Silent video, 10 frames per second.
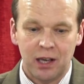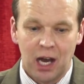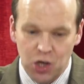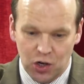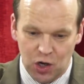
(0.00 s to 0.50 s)

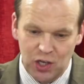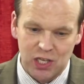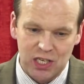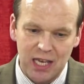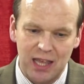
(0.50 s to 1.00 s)
And you're going to
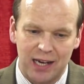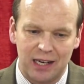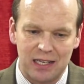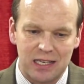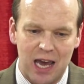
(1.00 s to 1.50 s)
see that
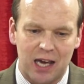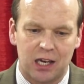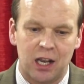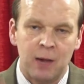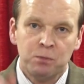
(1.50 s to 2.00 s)
in a
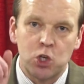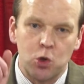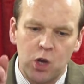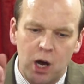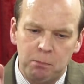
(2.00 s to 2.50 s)
second. So,
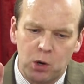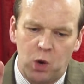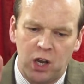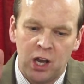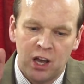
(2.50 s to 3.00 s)
number
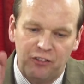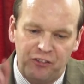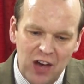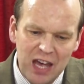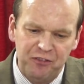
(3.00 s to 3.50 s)
one,
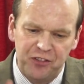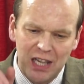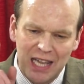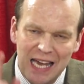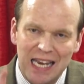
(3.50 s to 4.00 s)

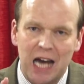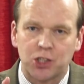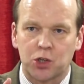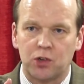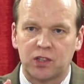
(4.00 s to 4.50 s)
faithful in
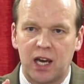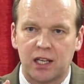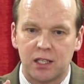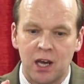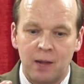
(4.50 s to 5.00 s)
natural
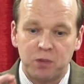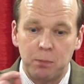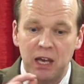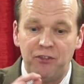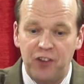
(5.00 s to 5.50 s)
things. To
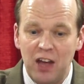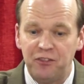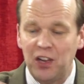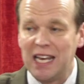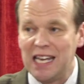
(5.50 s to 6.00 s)
be
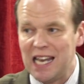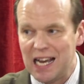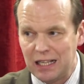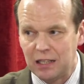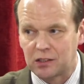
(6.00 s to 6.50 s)
faithful in
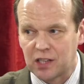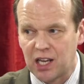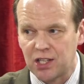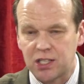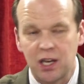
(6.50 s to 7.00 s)
little
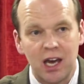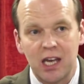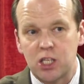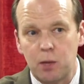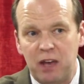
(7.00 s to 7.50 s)
things
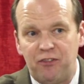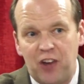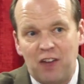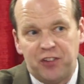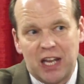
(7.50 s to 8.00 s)
is to be
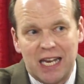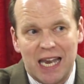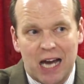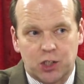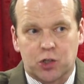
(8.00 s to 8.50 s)
faithful in
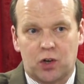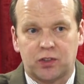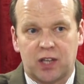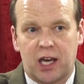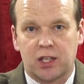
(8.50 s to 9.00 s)
natural
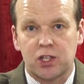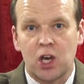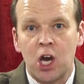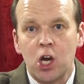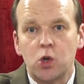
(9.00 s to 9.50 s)
things.
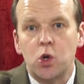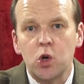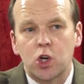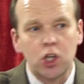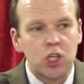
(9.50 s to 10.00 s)

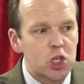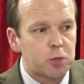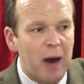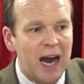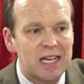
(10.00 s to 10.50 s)
You could
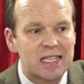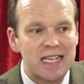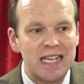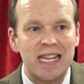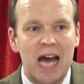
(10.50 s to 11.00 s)

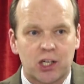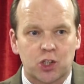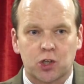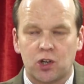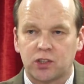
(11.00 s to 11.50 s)
despise
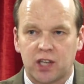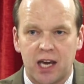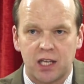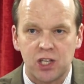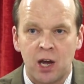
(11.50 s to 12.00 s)
natural
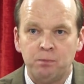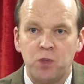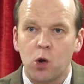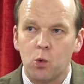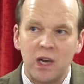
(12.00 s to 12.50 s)
things, not